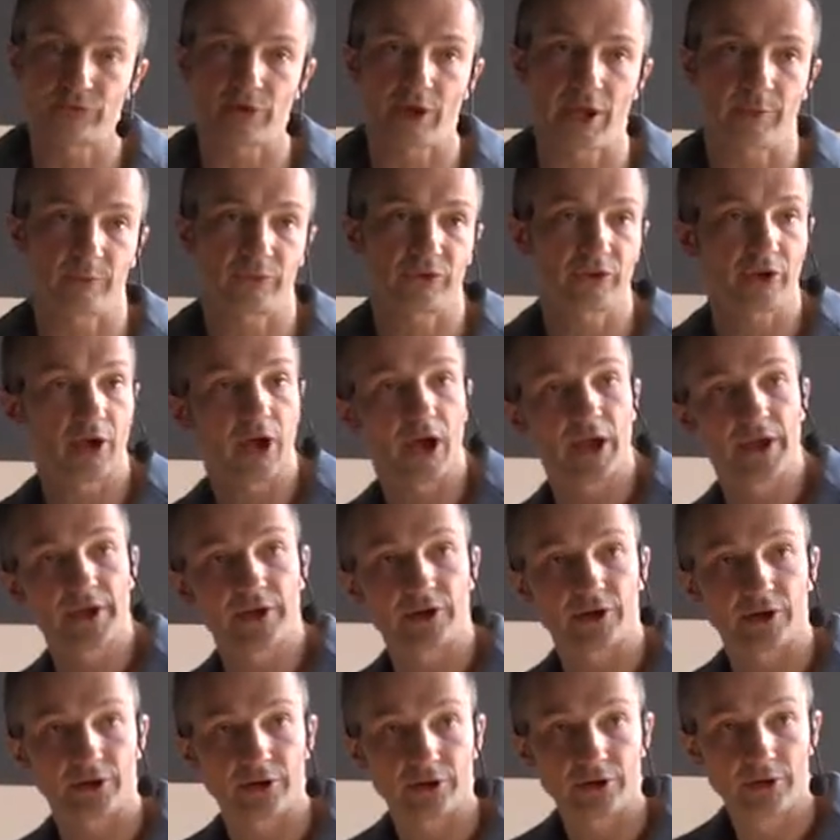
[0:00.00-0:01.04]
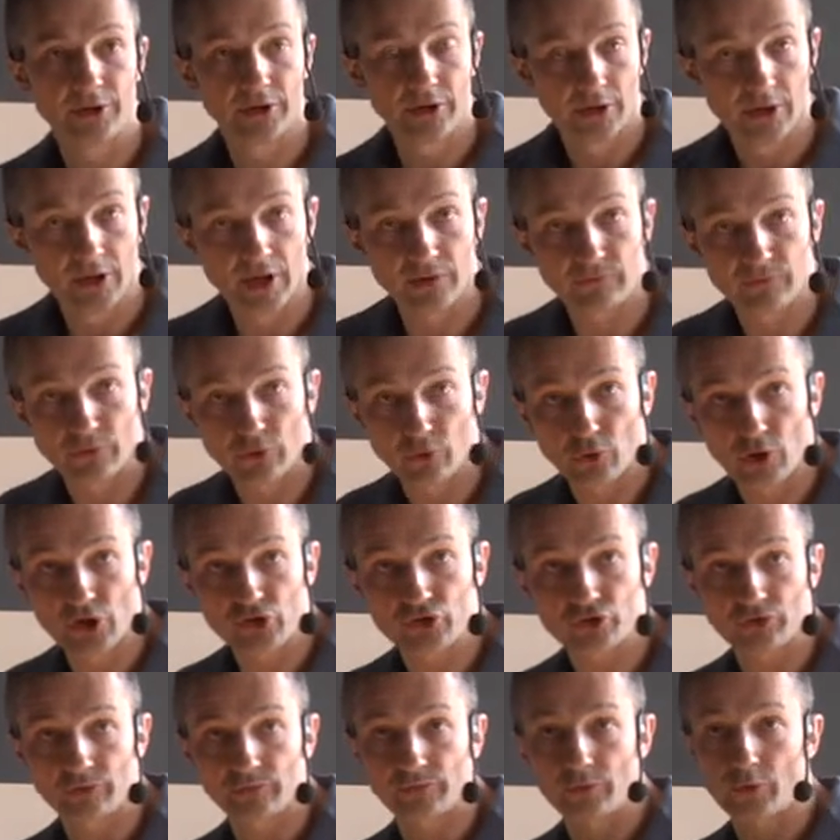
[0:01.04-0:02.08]
times higher
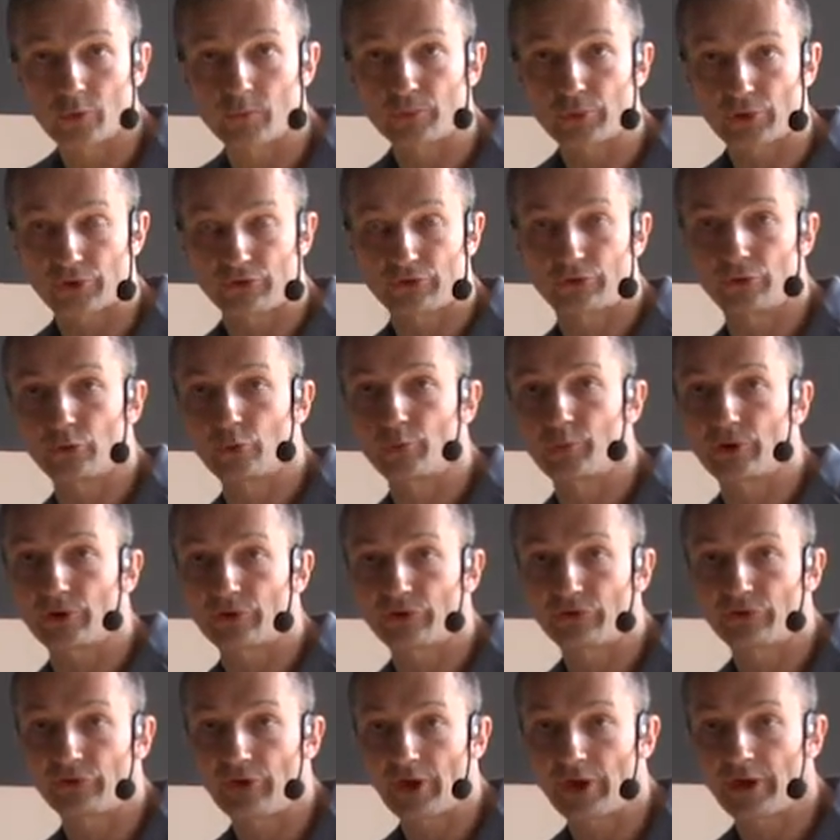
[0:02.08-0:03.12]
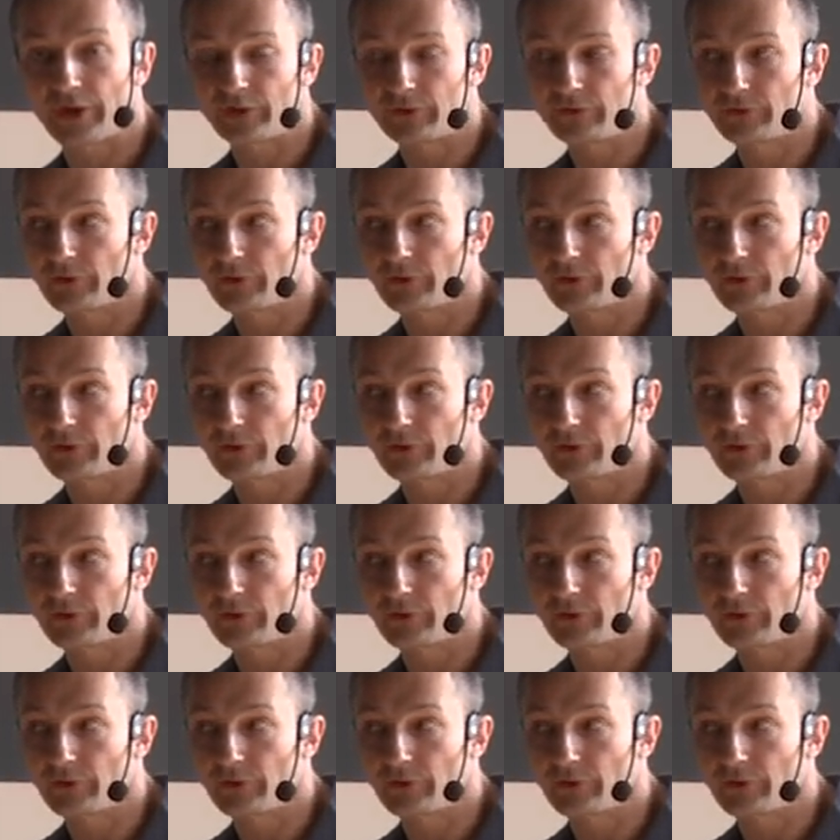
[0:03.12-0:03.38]
evaluation from prosumer side.